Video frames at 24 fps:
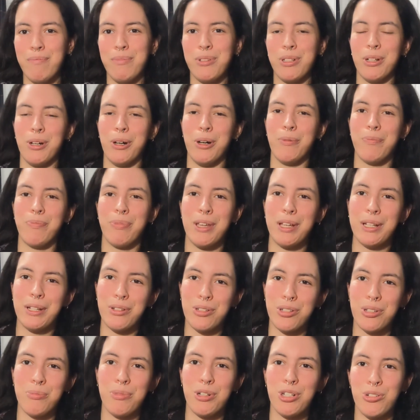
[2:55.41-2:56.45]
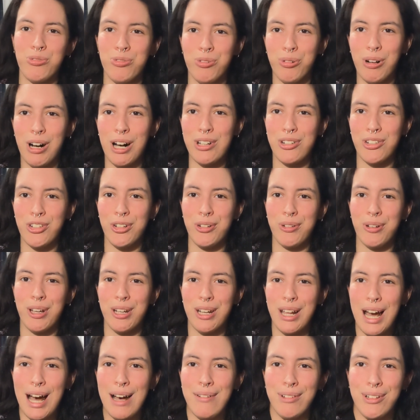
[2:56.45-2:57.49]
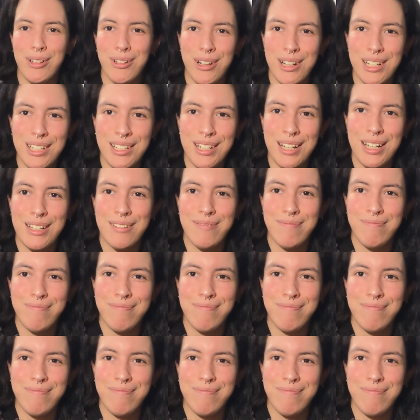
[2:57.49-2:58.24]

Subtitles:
So thank you so much for watching and have a great day.